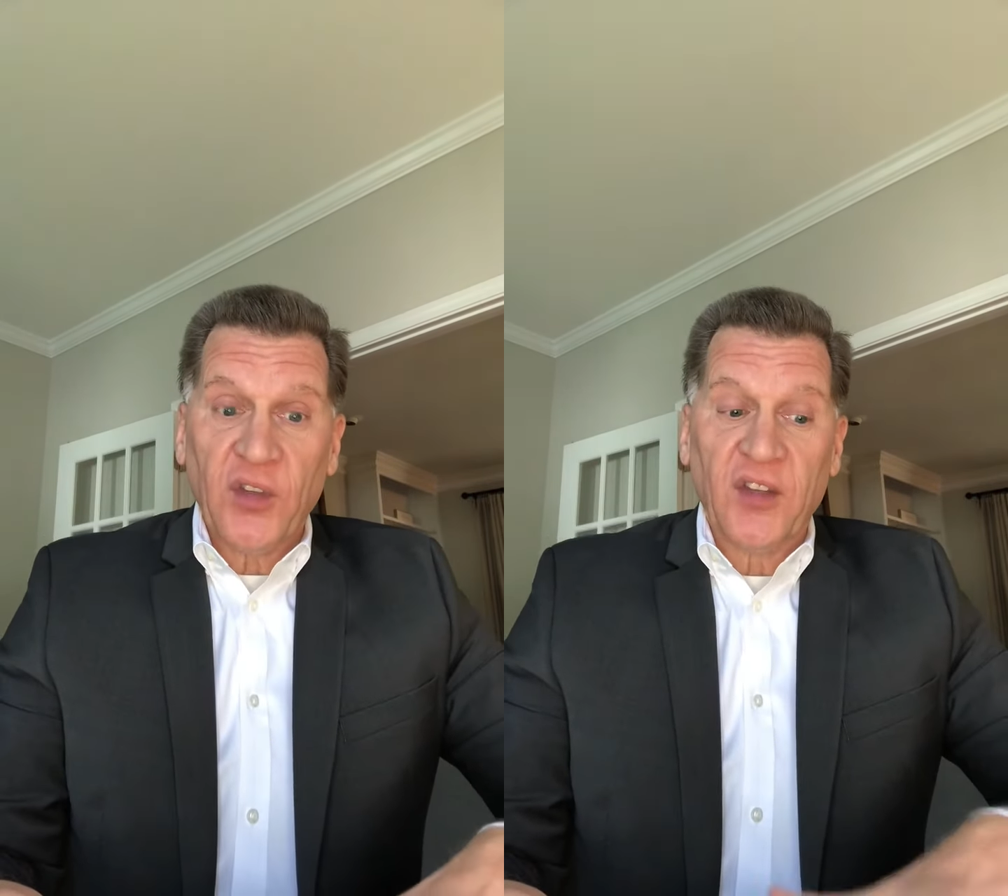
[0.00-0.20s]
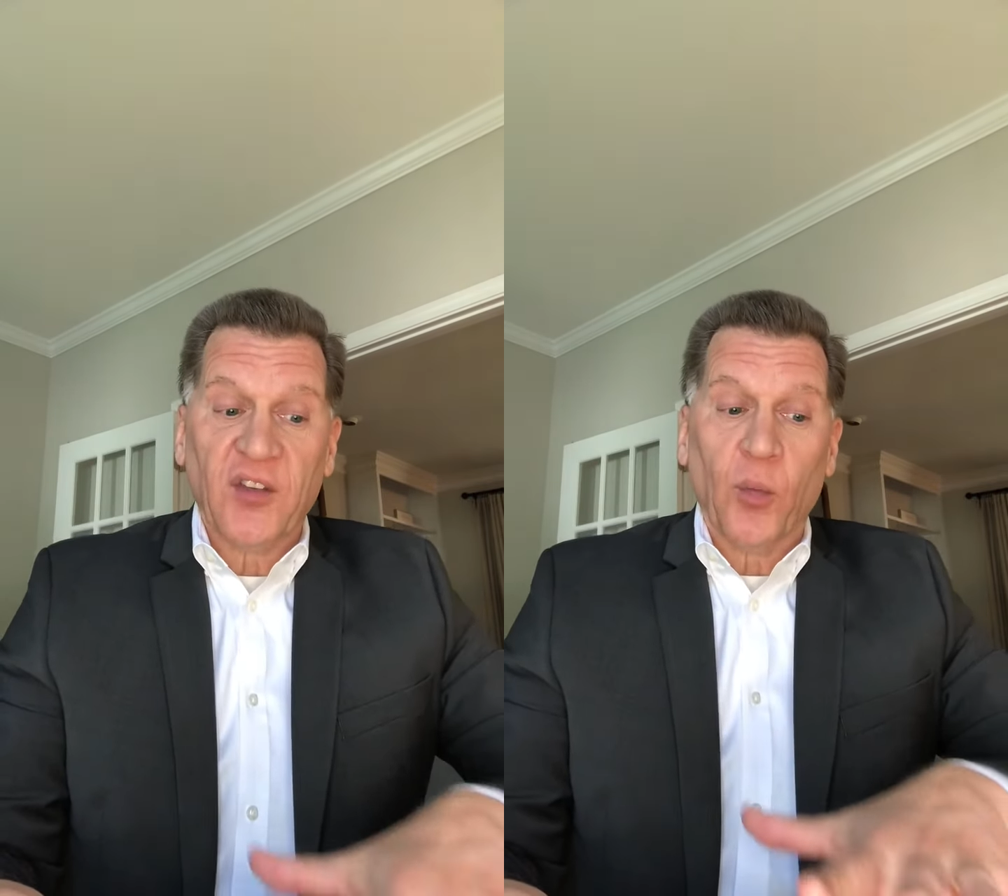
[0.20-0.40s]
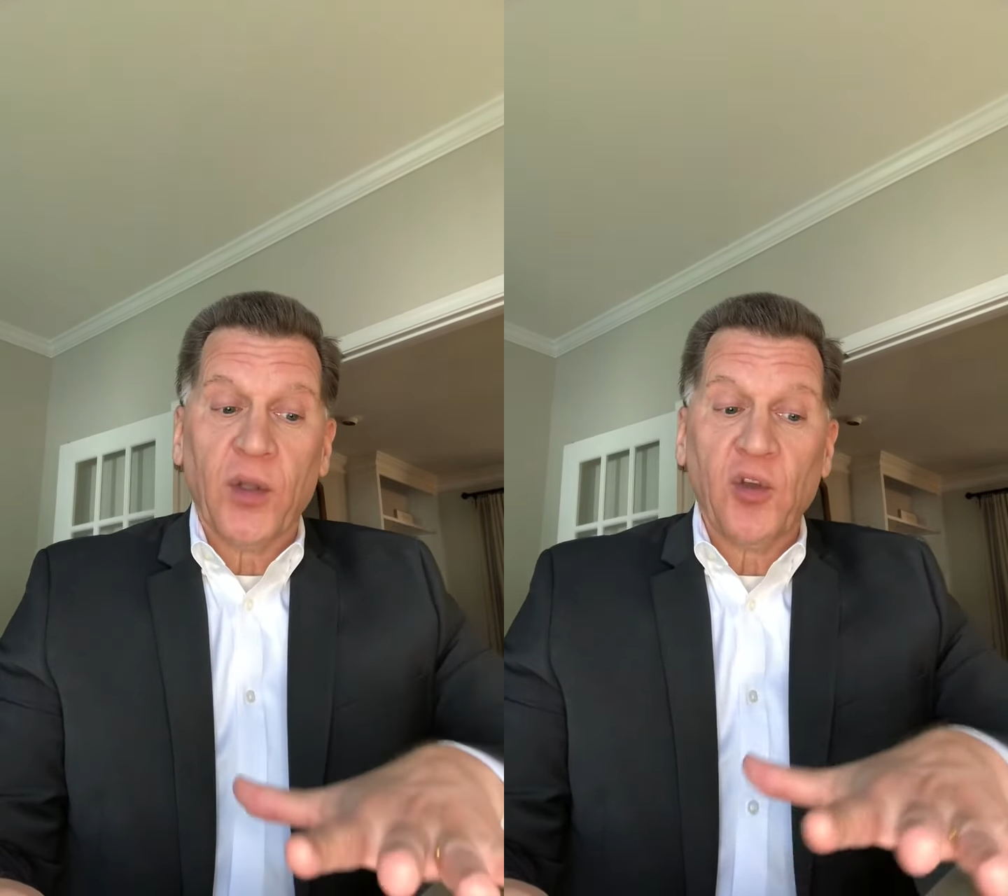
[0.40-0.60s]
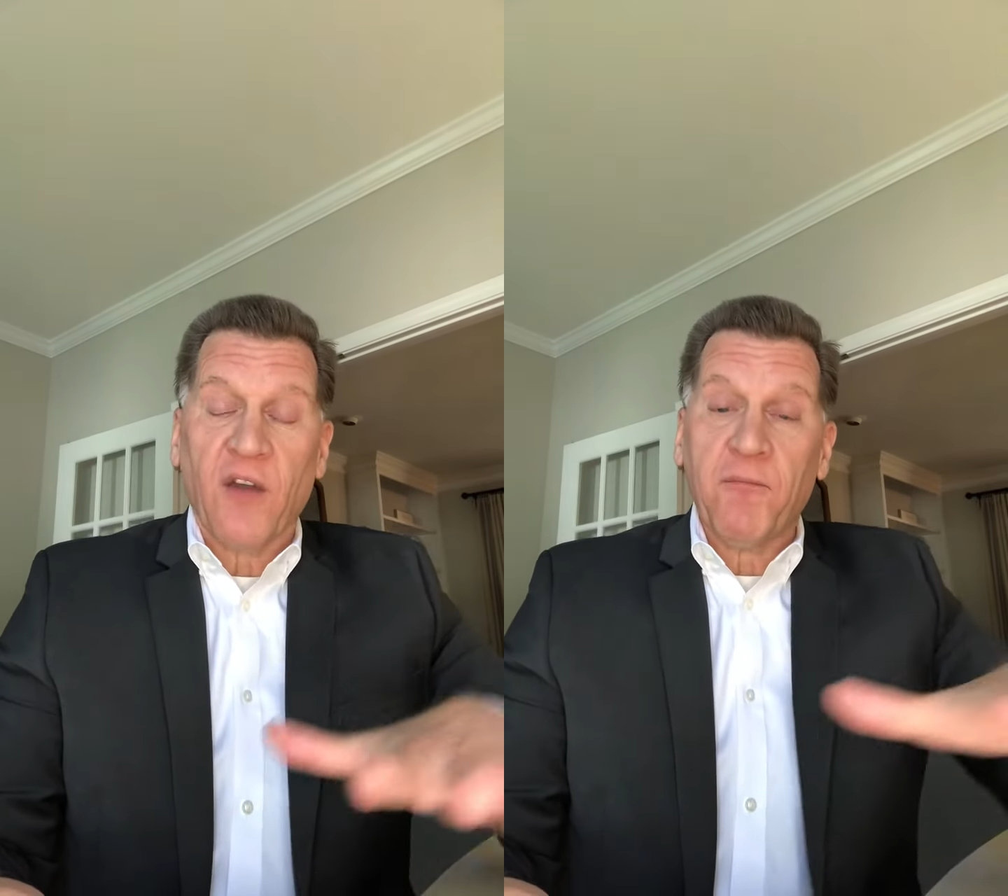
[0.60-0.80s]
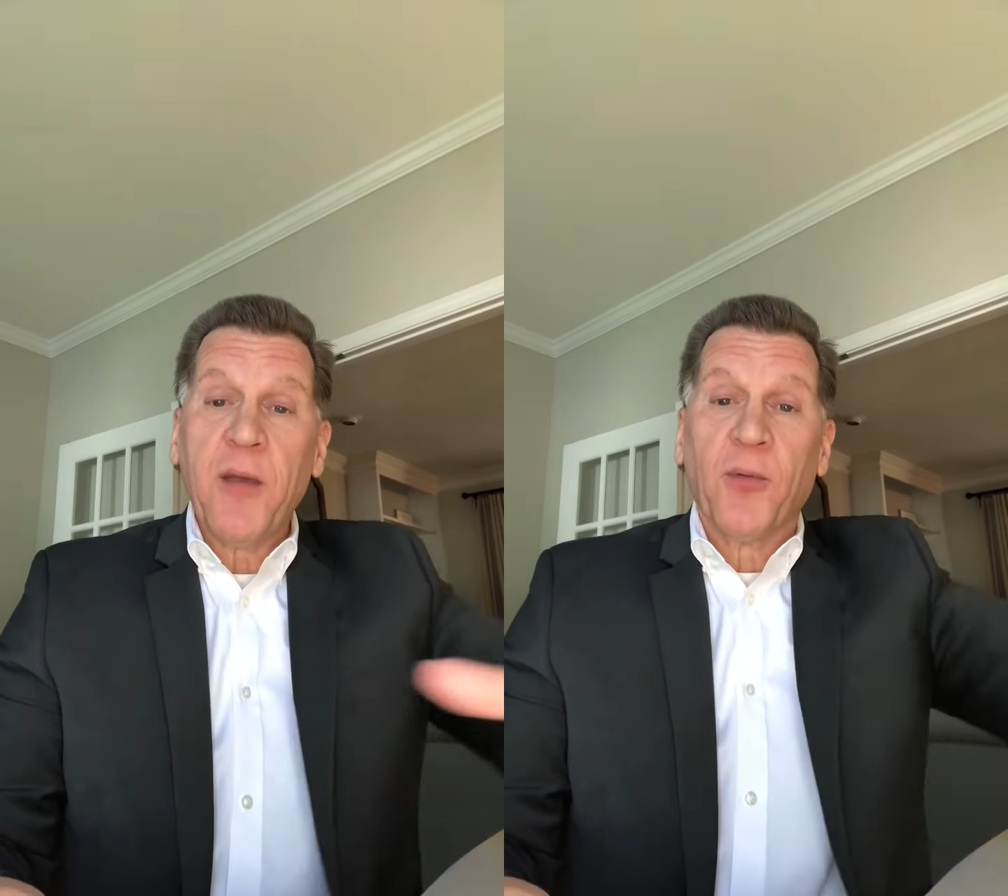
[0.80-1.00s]
is that when you
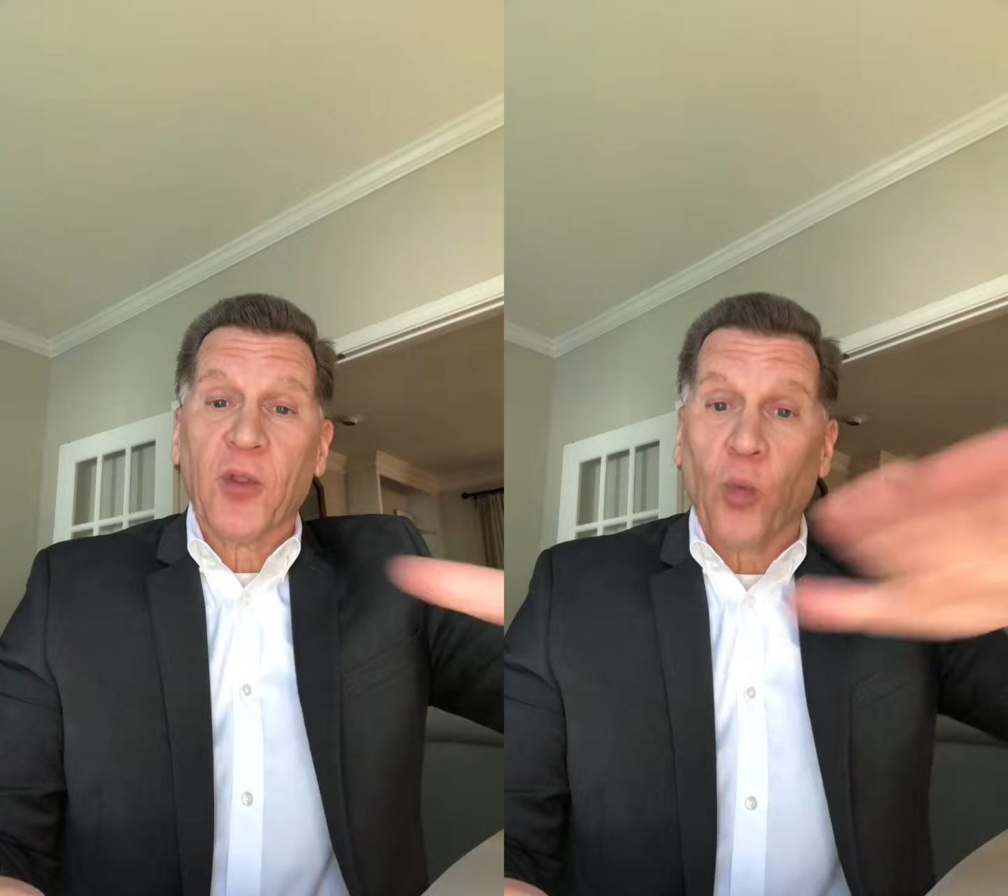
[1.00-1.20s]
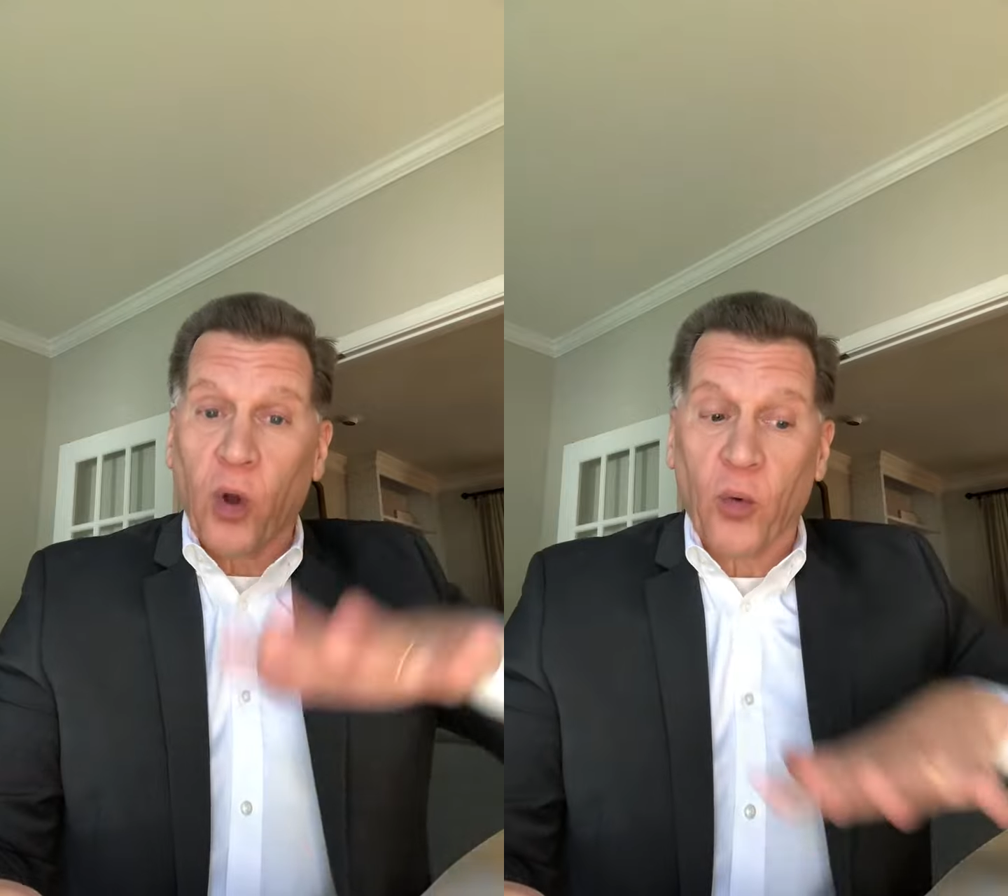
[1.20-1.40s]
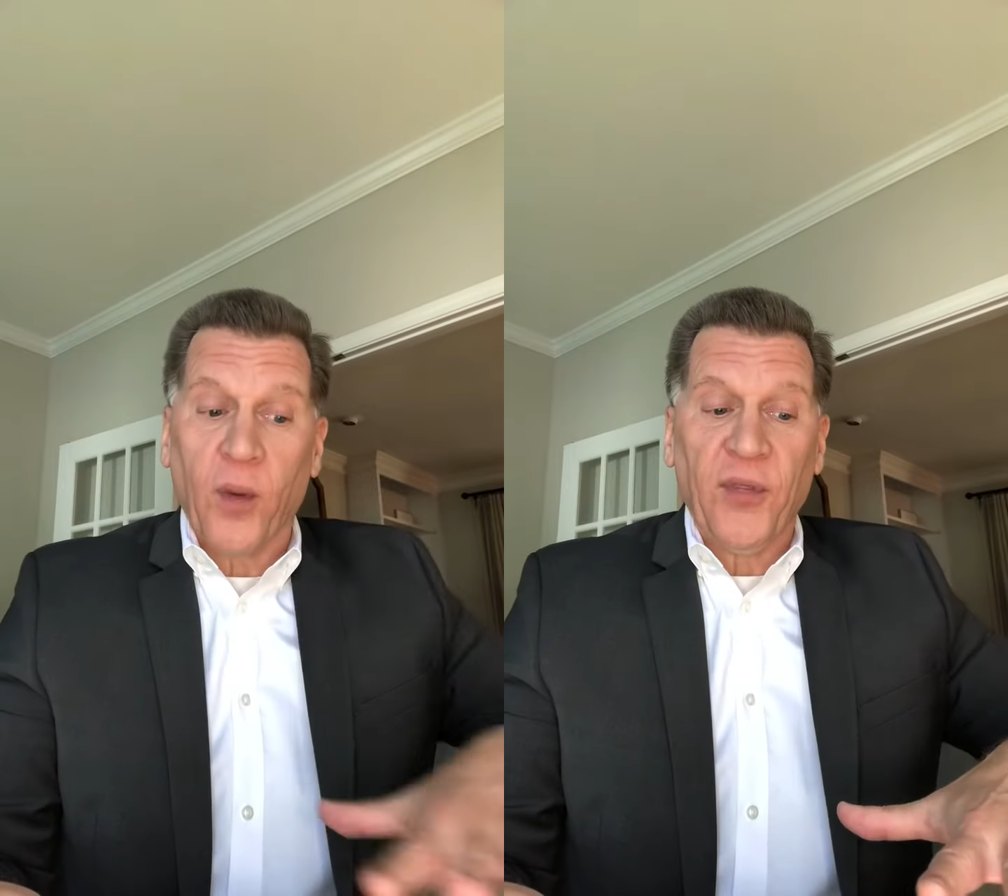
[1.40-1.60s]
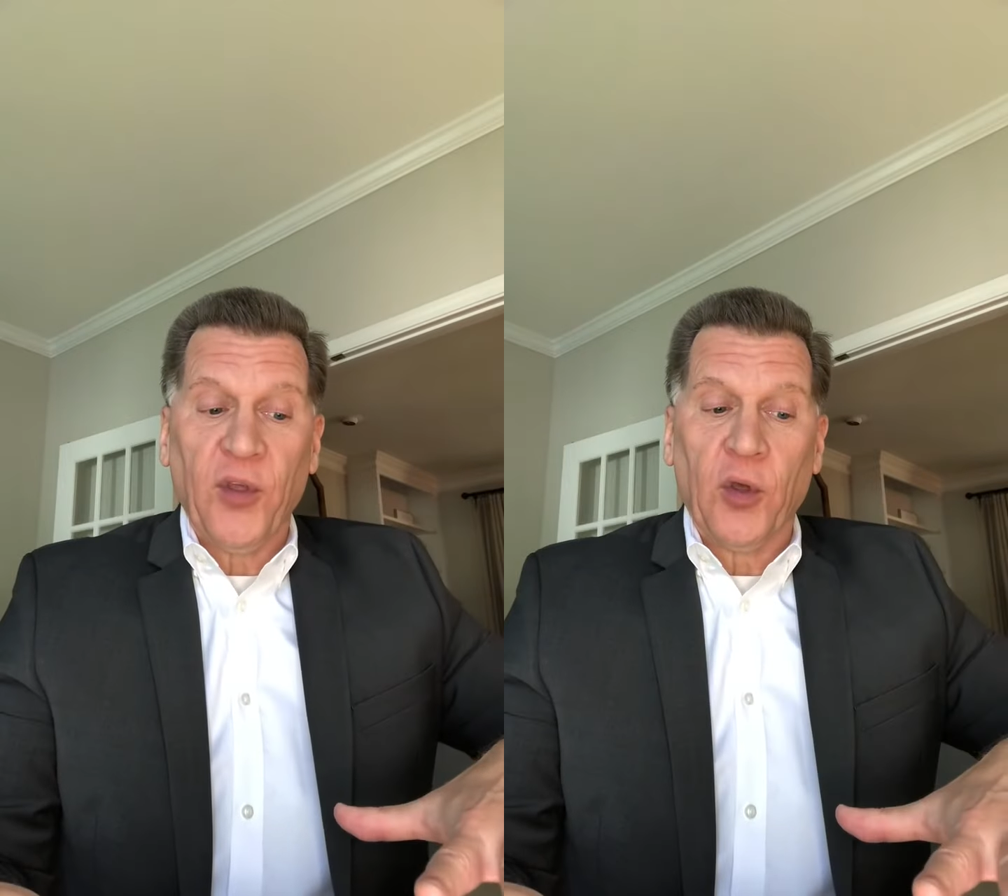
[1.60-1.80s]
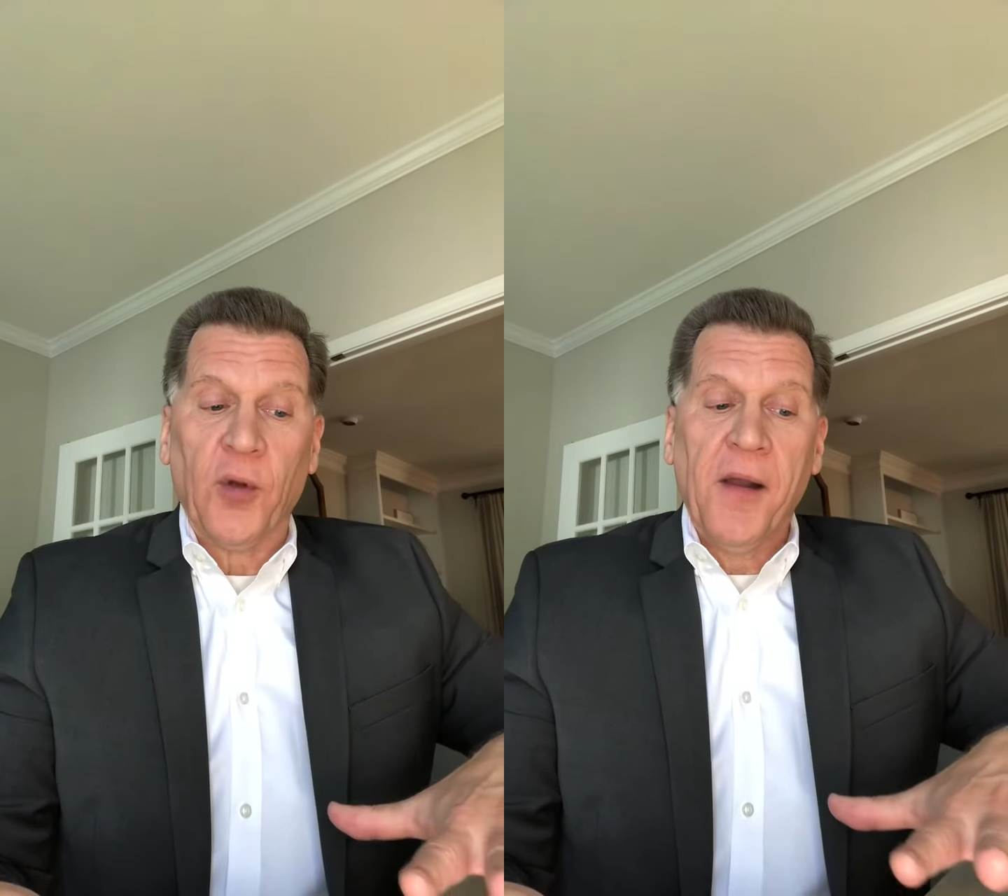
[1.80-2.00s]
have people that work with
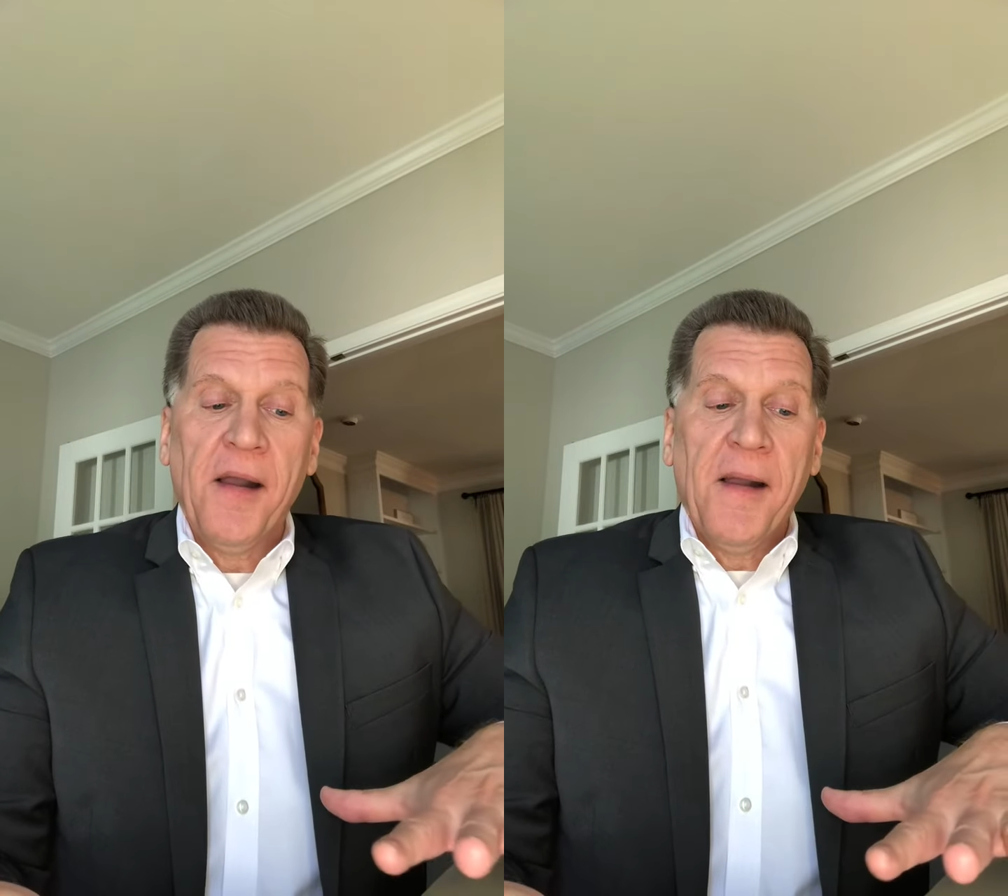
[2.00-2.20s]
you